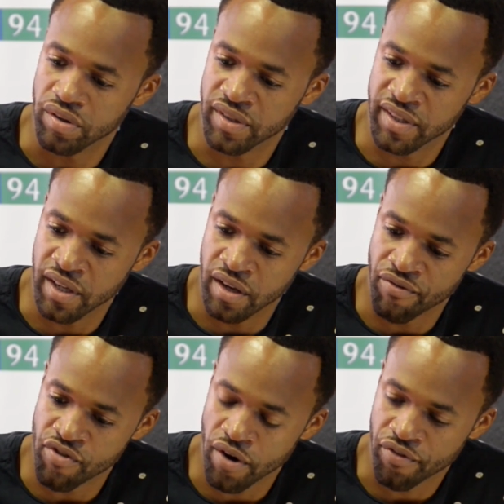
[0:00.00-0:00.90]
the
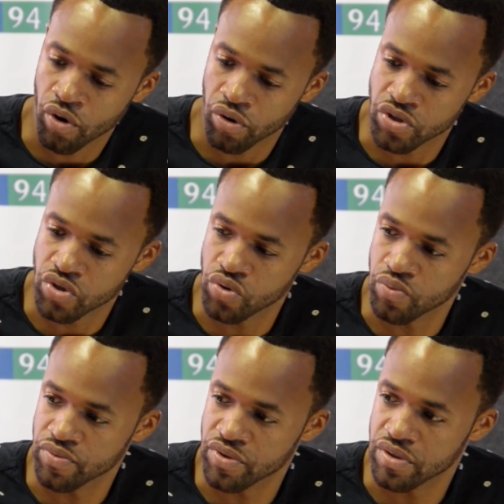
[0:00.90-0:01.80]
delivery of
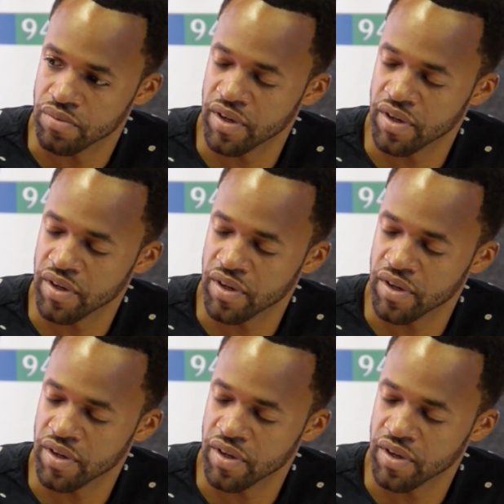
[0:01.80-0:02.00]
costumes,